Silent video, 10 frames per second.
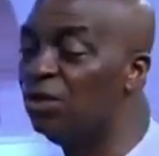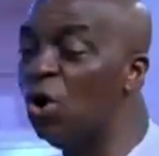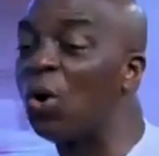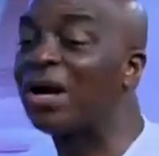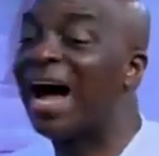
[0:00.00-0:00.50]

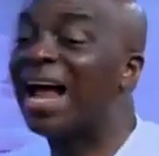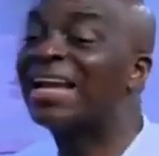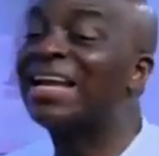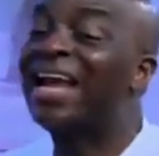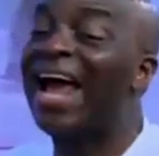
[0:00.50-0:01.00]
You
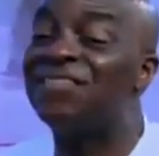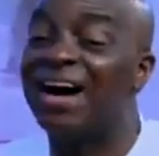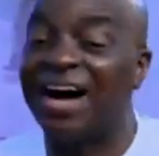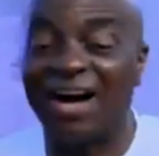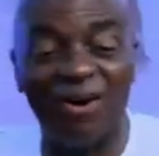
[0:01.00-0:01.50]
can
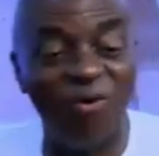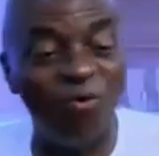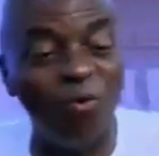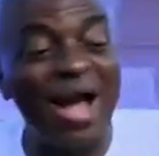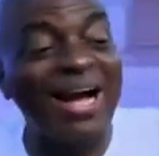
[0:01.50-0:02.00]
never,
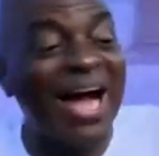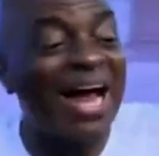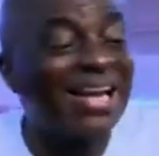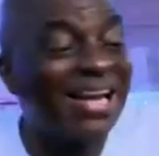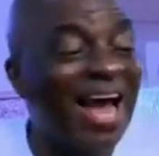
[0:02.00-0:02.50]
we
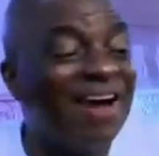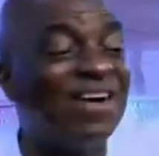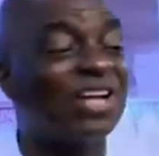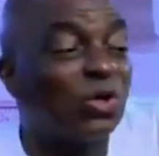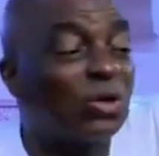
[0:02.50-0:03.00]
can
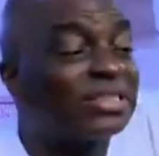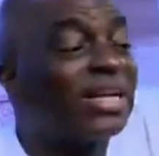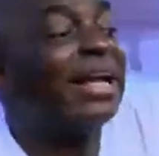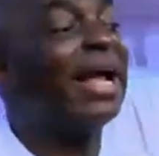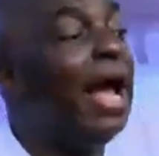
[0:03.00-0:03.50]
never
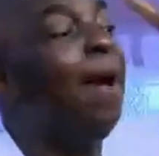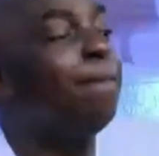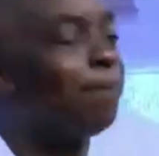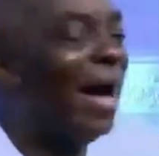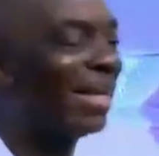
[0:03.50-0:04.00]
sustain
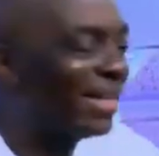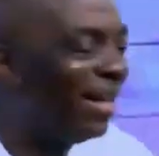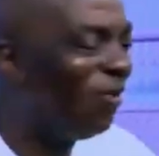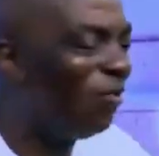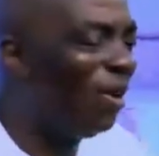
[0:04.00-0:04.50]
impact
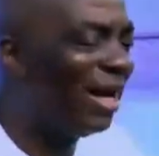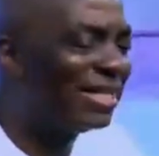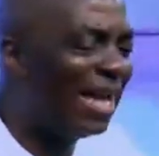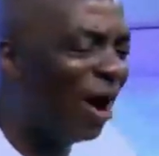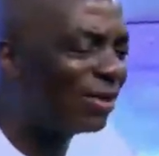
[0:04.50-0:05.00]

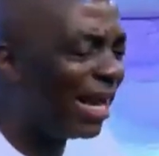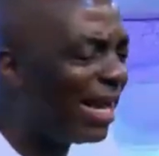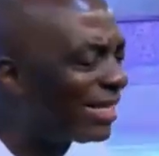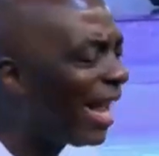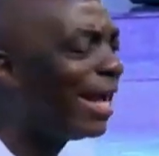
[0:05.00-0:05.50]
without
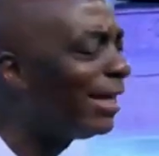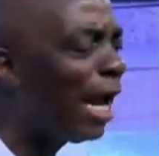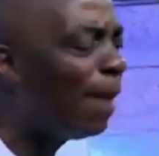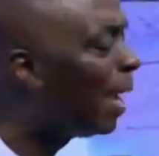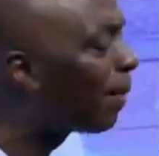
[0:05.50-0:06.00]
a
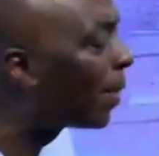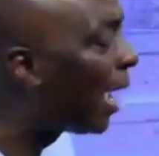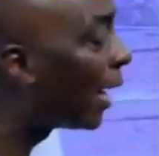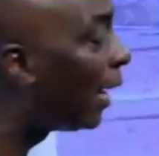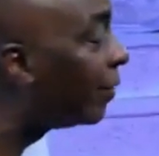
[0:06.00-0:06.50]
dynamic
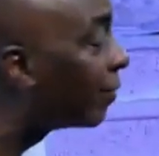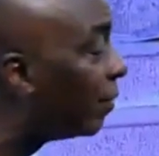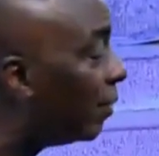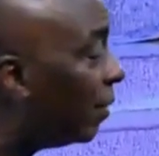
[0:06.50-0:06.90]
prayer life.